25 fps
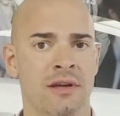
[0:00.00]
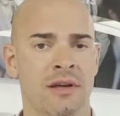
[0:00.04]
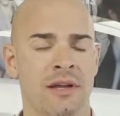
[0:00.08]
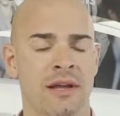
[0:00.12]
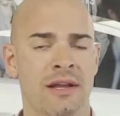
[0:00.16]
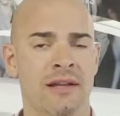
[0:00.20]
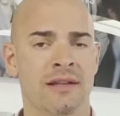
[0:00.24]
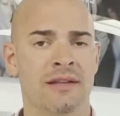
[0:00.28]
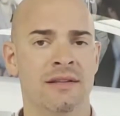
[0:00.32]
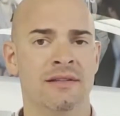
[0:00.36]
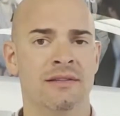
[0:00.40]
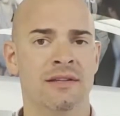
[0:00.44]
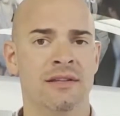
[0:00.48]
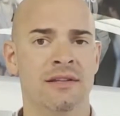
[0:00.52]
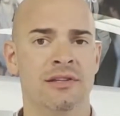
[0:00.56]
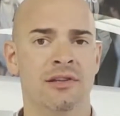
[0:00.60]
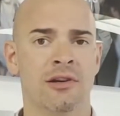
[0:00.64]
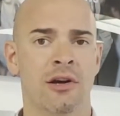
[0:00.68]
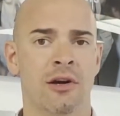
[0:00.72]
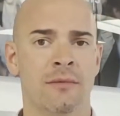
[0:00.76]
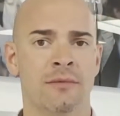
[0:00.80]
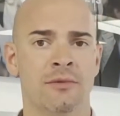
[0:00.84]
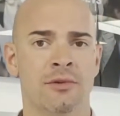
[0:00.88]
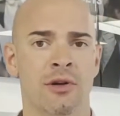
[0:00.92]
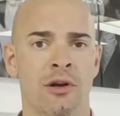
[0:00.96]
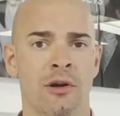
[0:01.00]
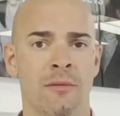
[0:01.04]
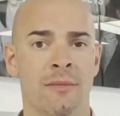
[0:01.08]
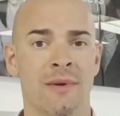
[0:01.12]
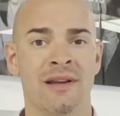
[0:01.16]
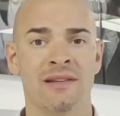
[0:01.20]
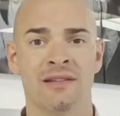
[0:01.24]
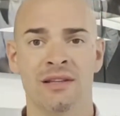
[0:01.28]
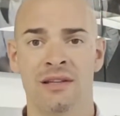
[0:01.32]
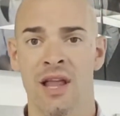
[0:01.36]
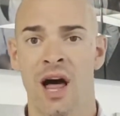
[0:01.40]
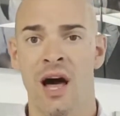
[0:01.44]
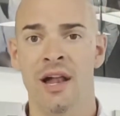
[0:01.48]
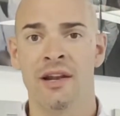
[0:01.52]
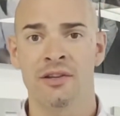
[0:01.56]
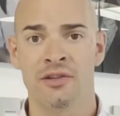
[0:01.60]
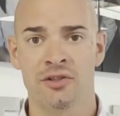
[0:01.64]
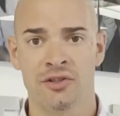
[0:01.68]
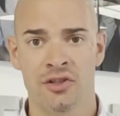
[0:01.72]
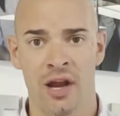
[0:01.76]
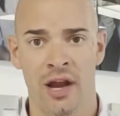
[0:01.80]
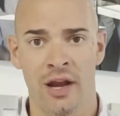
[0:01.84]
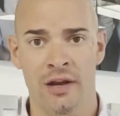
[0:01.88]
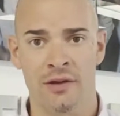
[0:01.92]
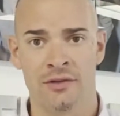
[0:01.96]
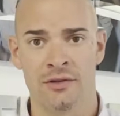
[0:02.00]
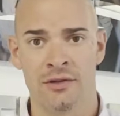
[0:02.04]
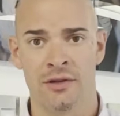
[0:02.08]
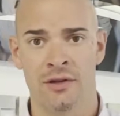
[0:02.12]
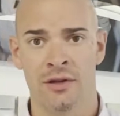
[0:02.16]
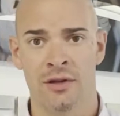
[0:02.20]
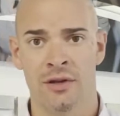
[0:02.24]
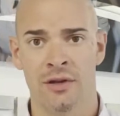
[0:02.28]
in the CTRM journey, because a lot has changed.